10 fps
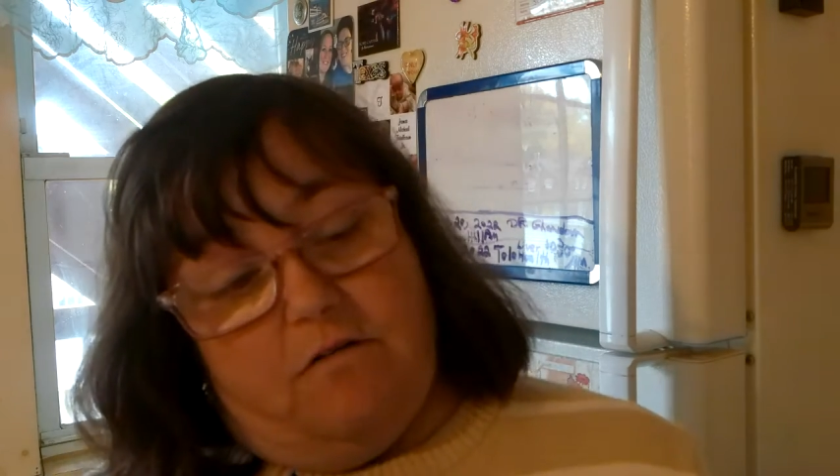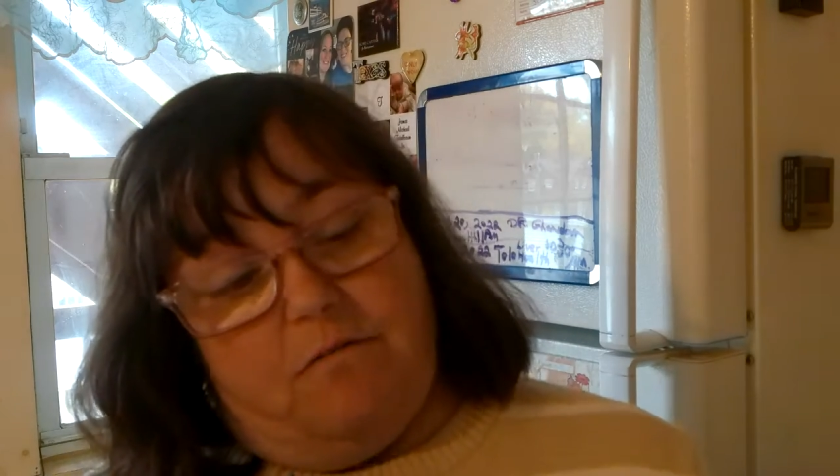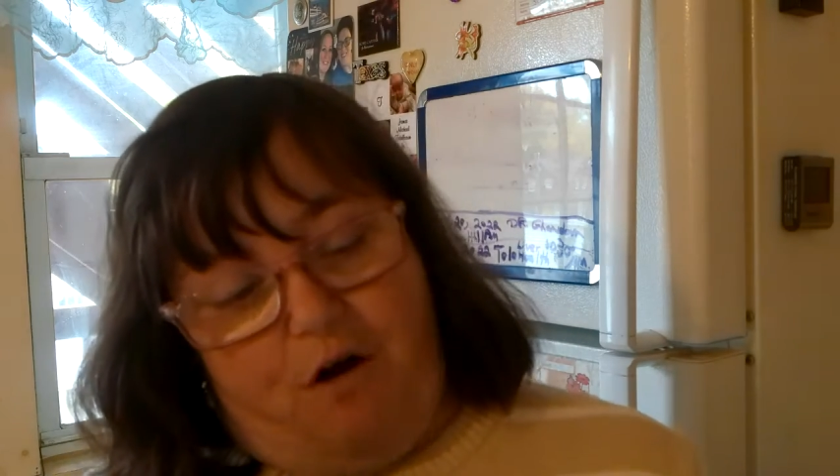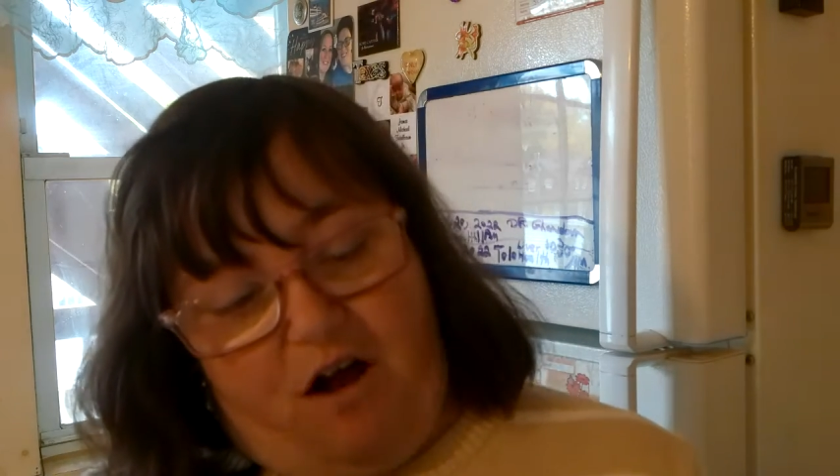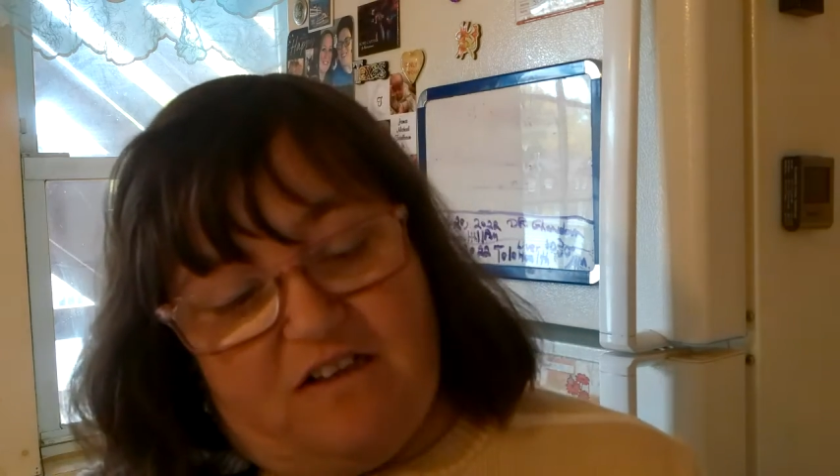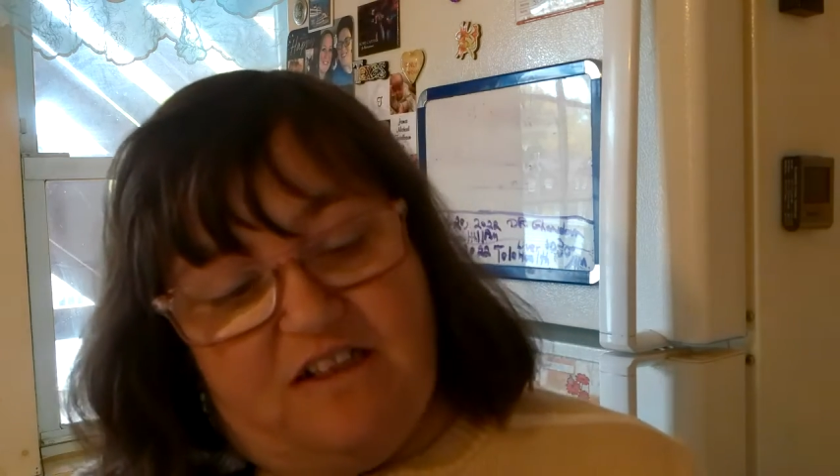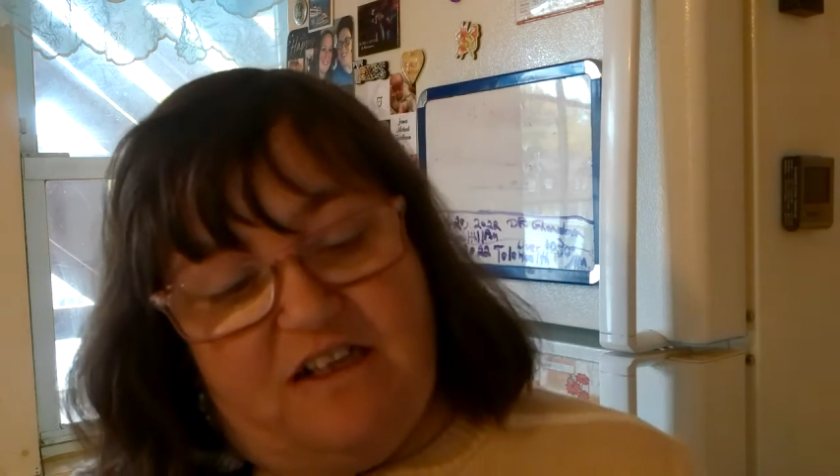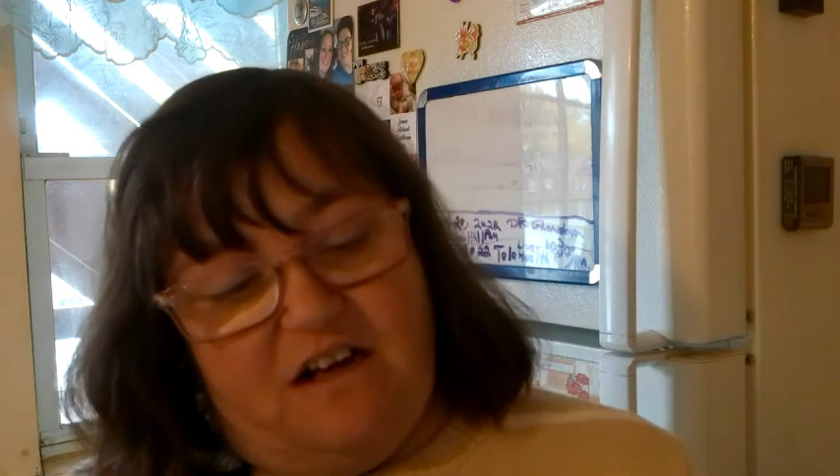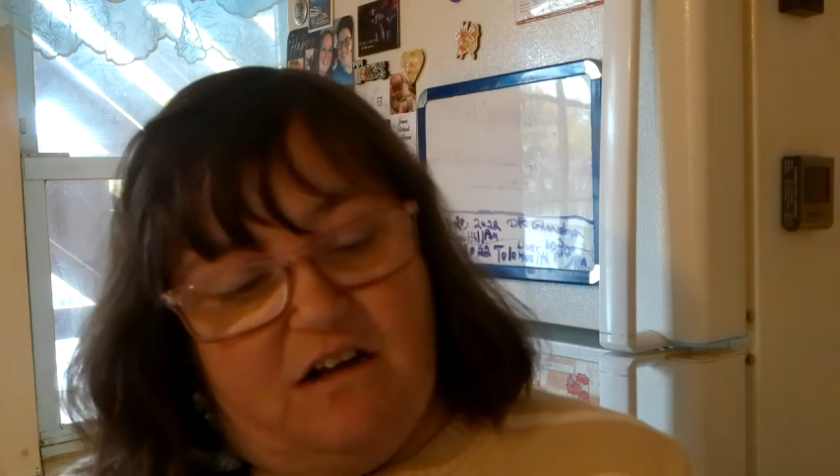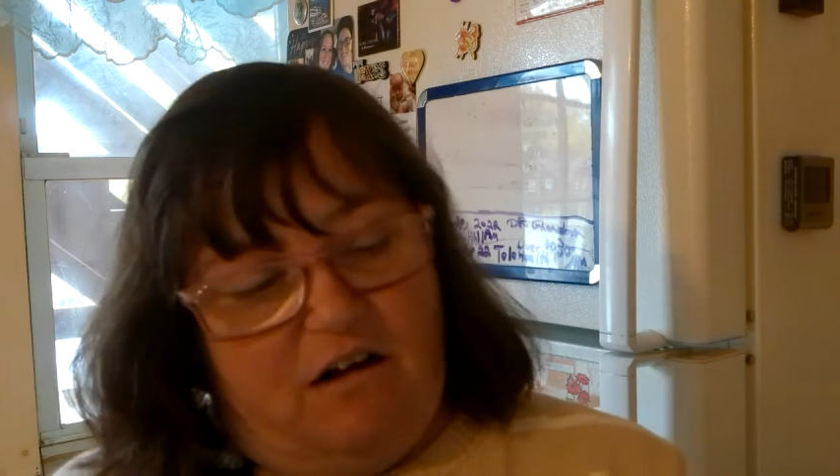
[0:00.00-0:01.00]

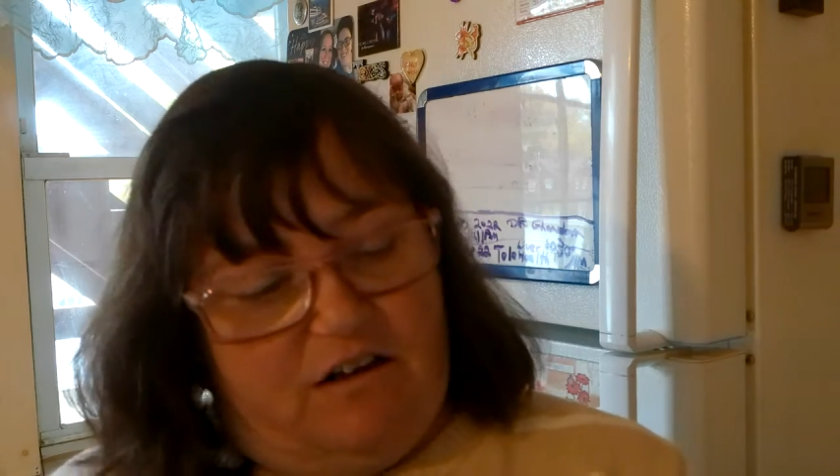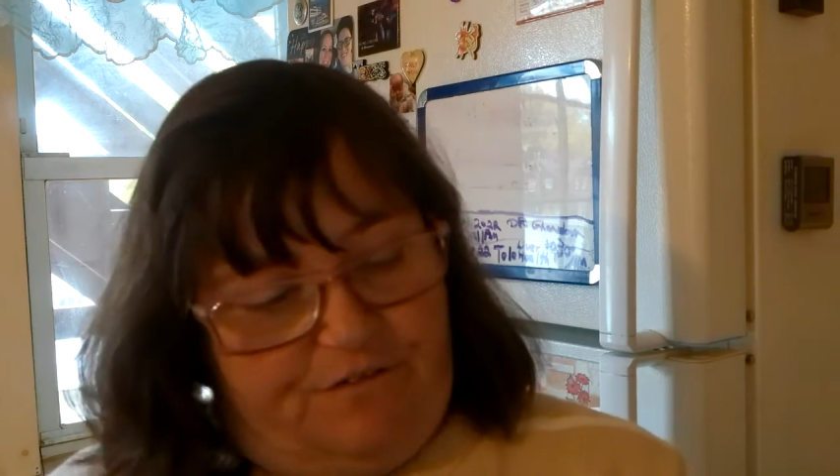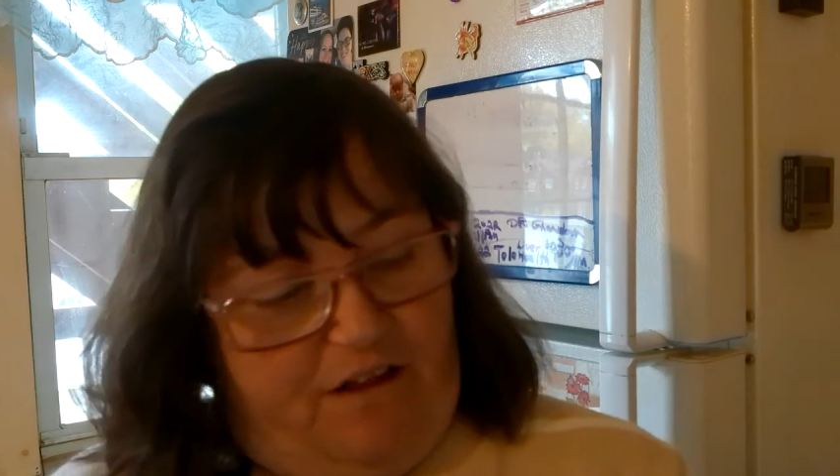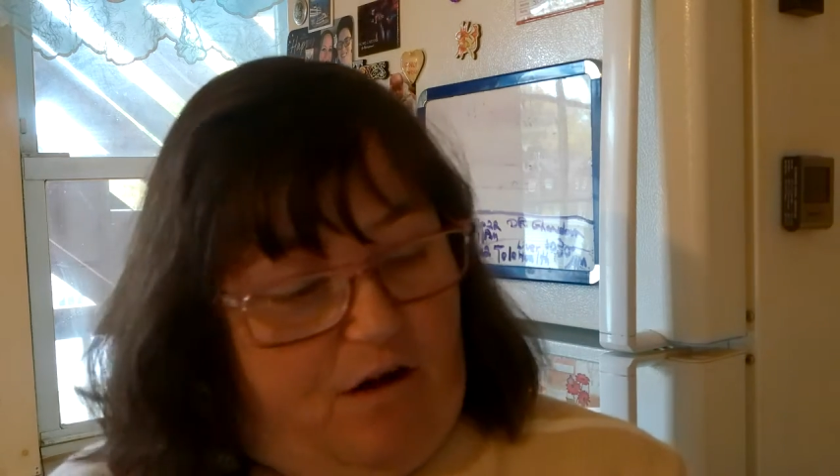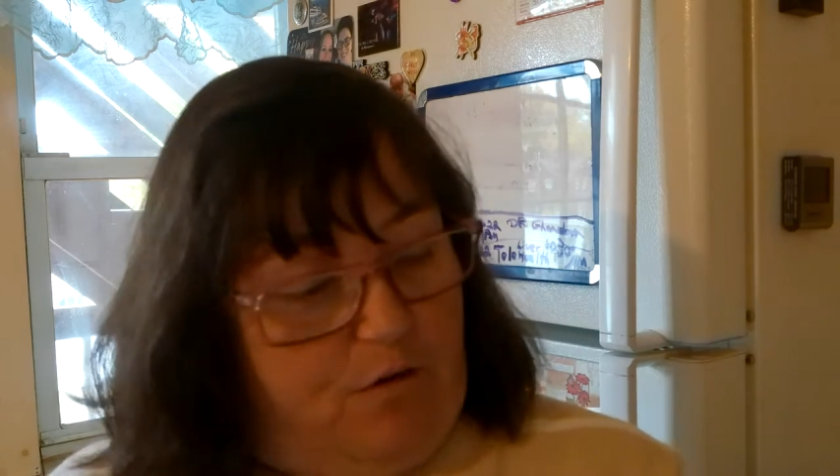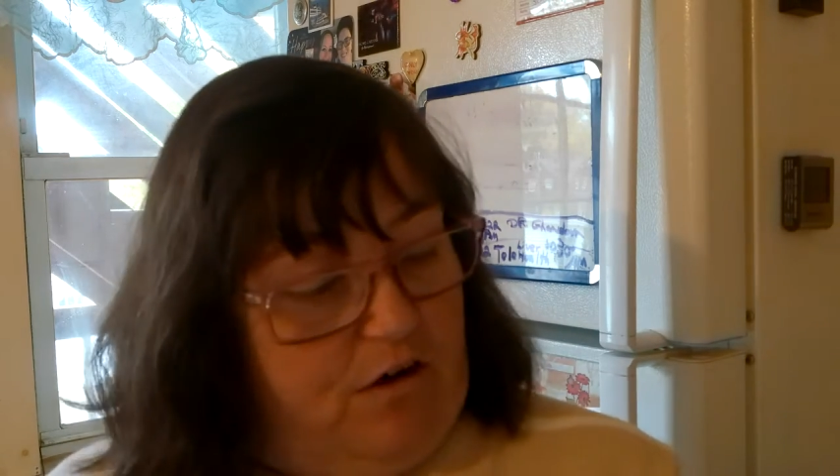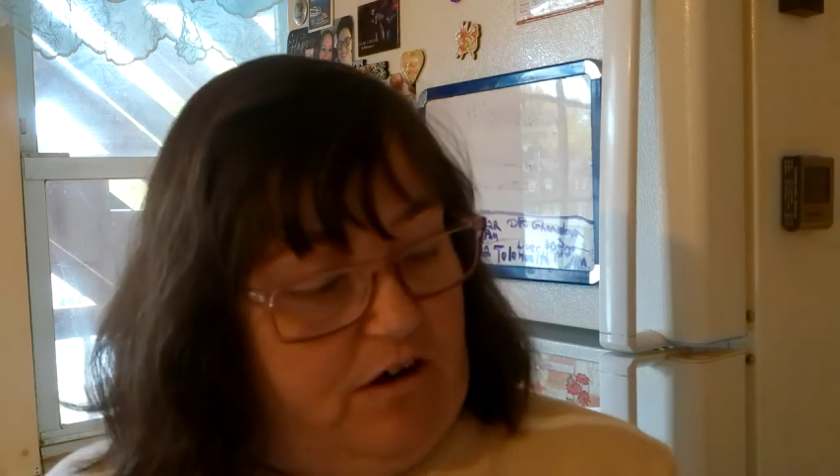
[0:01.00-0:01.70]
broccoli and cauliflower,